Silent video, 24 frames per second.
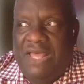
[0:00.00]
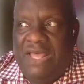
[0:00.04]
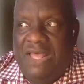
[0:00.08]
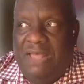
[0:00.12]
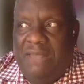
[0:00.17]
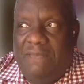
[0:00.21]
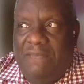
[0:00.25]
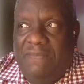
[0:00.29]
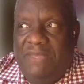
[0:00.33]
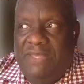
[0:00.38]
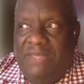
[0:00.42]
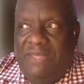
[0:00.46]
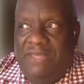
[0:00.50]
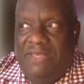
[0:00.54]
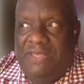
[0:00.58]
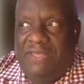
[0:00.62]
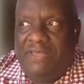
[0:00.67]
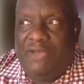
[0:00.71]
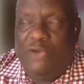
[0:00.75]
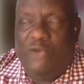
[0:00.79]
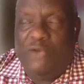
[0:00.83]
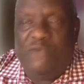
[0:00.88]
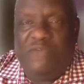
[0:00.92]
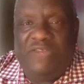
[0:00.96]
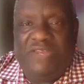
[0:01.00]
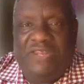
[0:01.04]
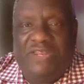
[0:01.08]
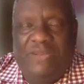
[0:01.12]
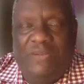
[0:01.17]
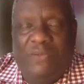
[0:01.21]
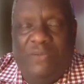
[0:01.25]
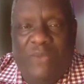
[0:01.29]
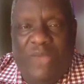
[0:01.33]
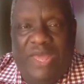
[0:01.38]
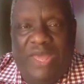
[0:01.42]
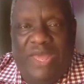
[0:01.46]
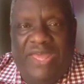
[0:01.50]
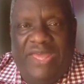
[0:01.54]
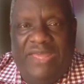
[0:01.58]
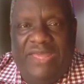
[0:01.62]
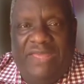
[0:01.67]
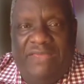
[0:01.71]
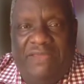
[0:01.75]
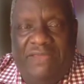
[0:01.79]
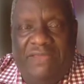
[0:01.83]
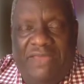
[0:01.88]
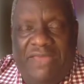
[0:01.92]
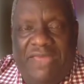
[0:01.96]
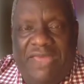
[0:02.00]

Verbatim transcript: COVID, in a way,